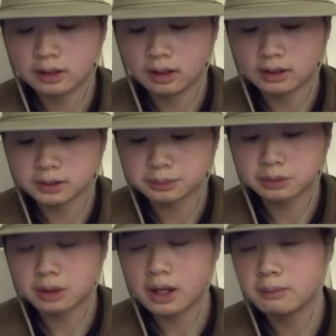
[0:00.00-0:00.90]

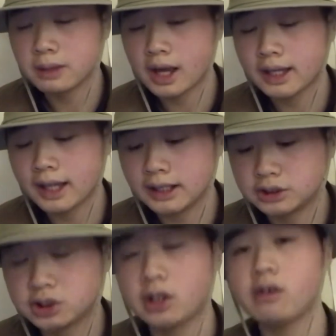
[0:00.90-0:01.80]
subscribe, like, and
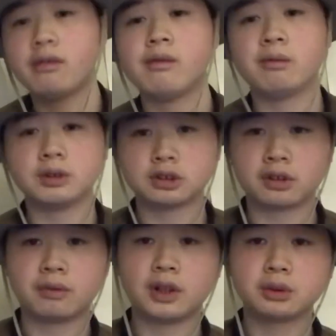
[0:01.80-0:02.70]
share. Fisher
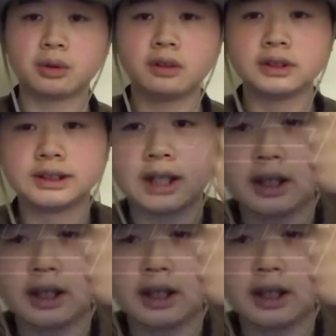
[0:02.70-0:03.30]
Freshwater signing